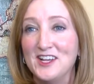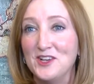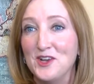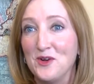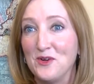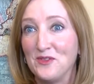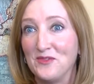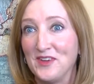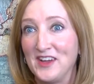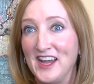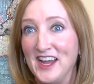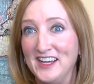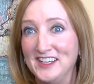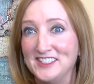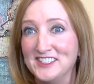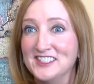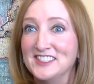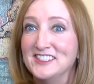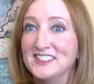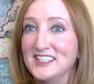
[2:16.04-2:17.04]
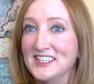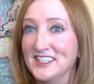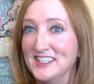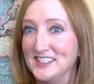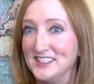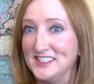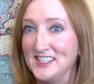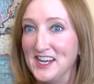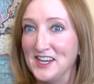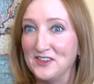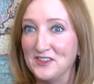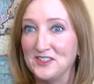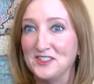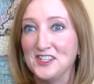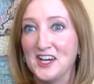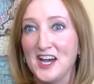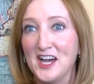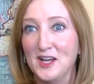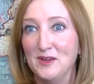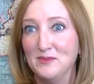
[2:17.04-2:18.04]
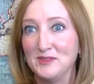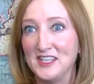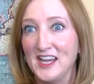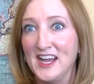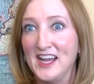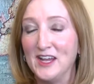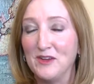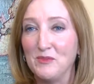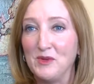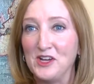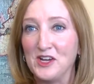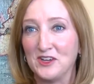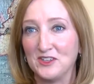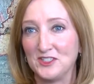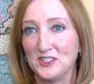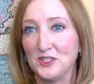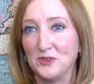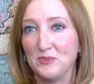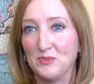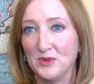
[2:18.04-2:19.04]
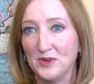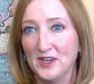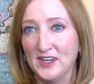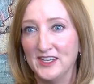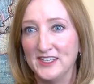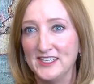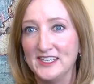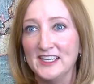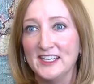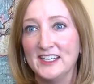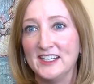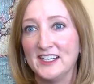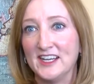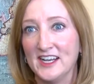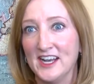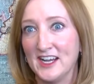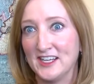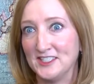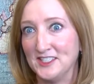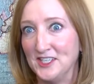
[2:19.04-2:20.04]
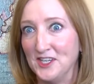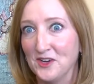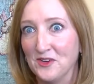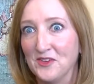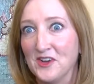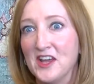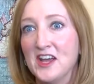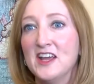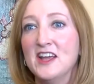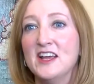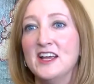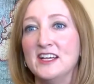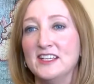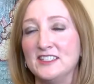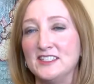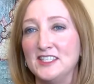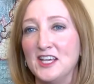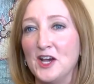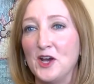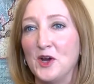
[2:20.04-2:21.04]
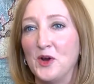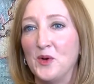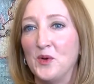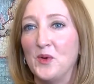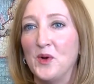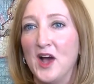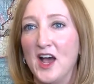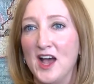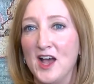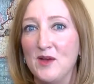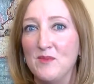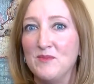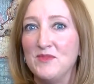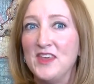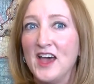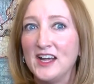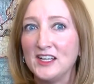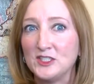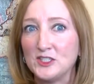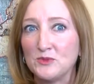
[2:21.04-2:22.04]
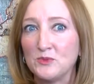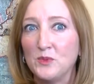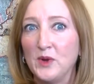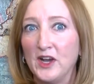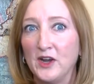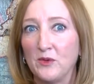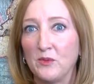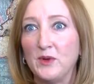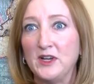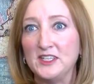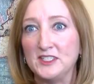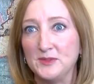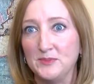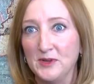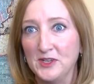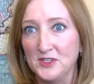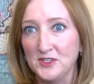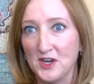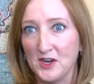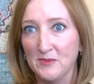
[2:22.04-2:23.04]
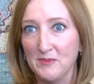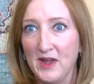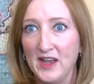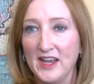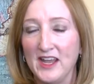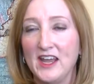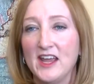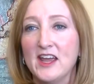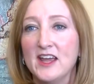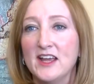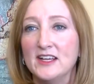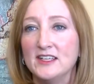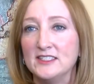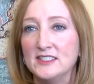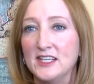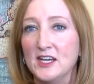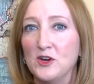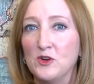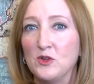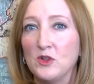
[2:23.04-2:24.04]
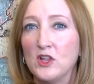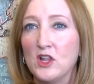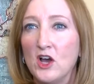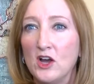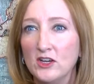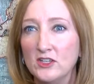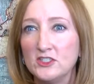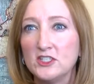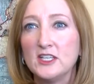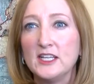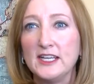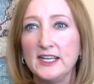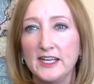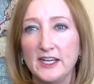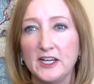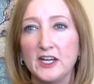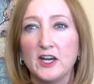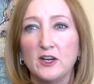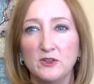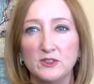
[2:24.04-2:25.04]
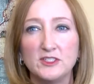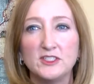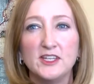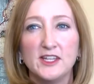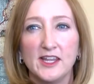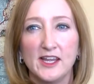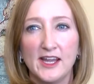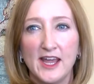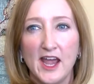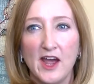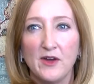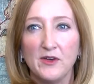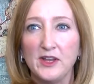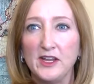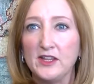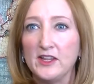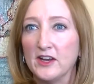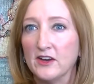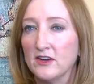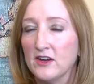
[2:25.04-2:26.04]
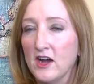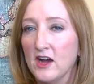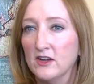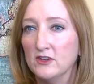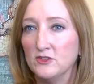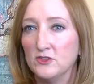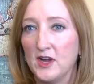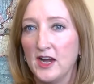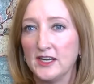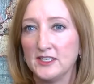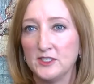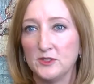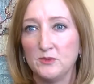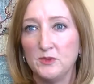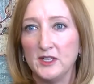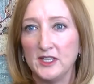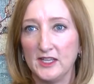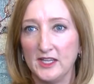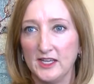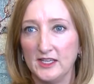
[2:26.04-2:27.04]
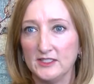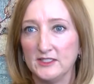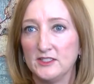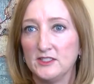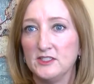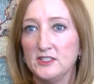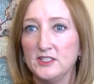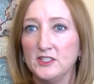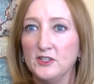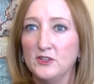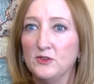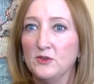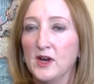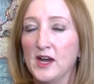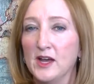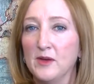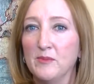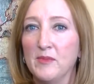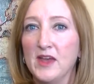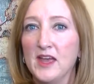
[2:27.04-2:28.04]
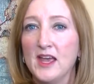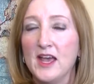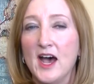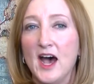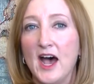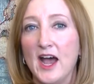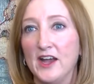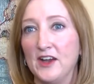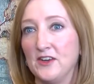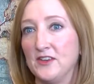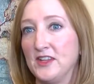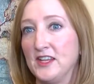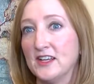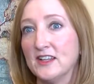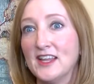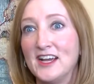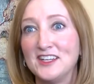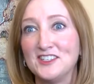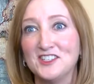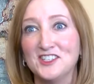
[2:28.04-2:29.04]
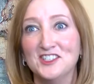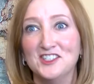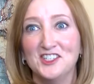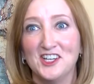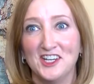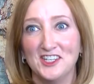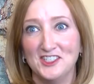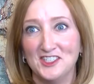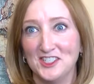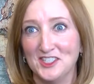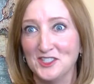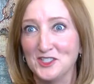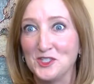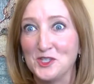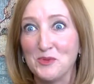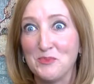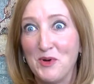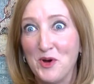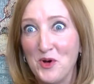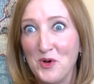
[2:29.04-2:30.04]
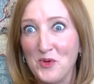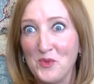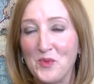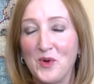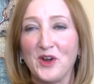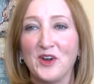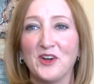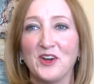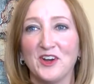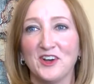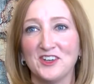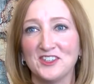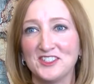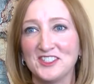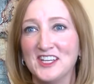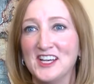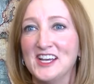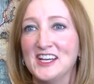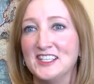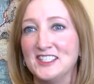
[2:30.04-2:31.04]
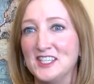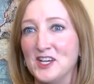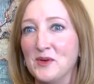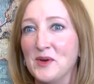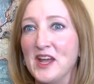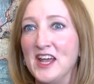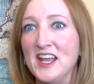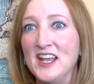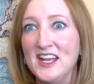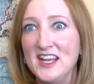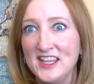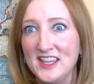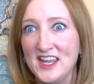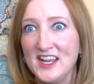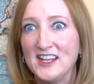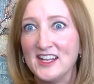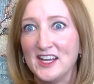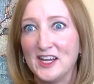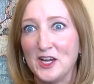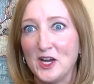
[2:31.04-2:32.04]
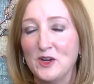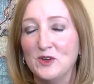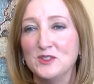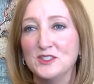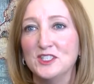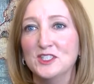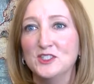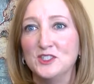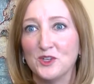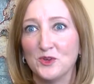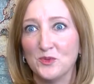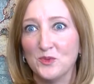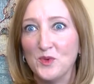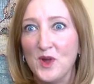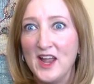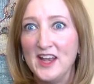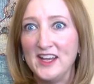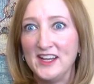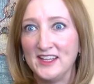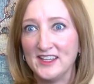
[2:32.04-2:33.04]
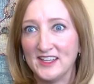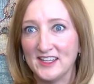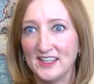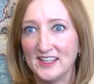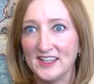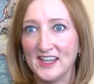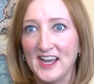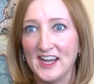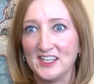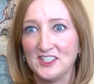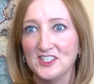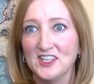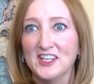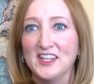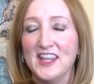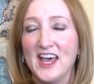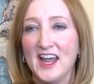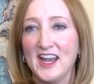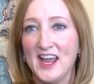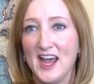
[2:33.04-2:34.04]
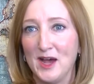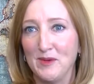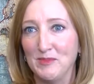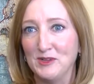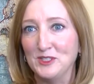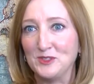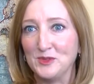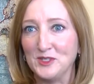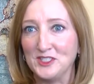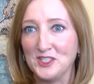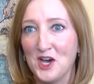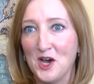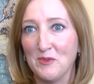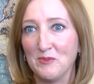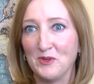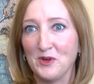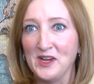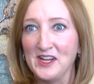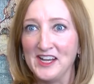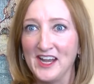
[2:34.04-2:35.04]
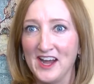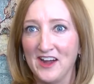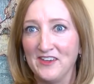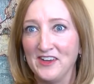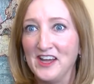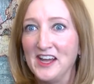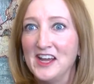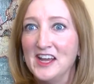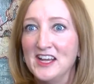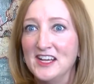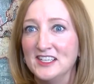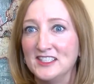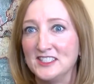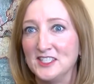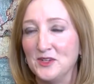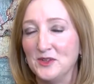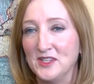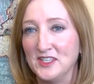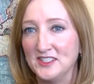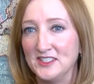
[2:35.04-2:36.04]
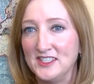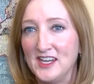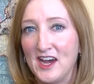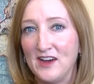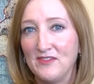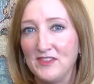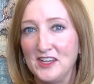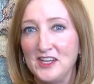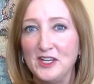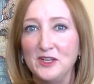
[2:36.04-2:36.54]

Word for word: notifications in the standard times, and we also print in Conexion. So um, that's where we spend our money. So largely it goes to the county. They're contracted with us to um, hire the election judges, the poll workers. So anything that goes into running the election, that happens with Tom Green County. So the staff that